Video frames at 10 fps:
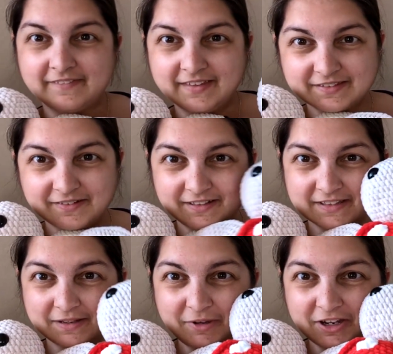This one is
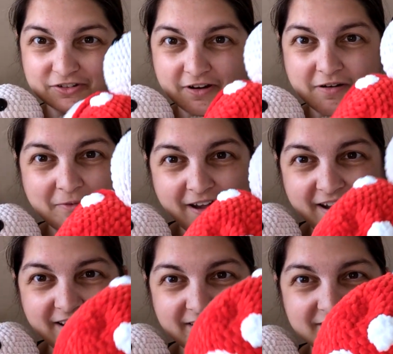a mushroom
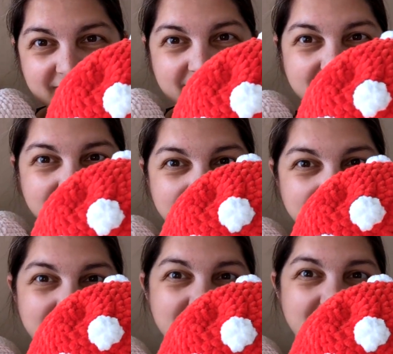one.
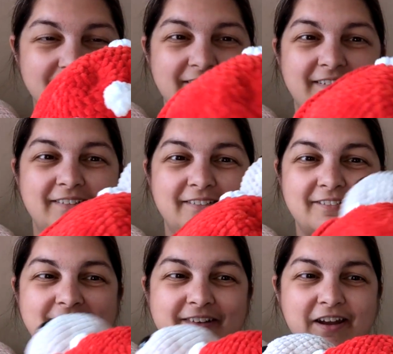
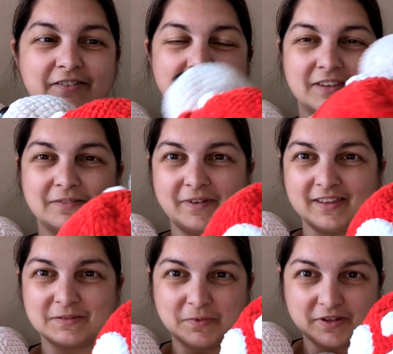Red with some
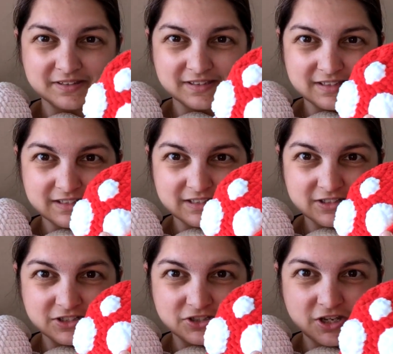white spots is a
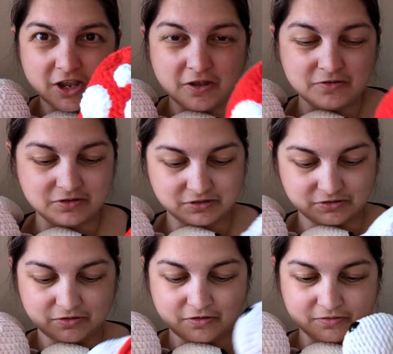
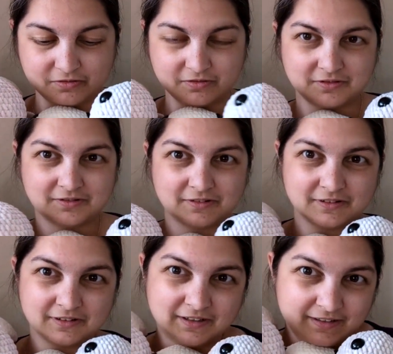toadstool.
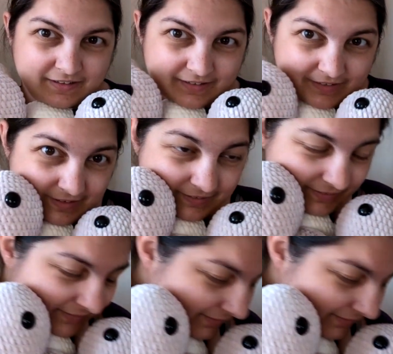Ugh.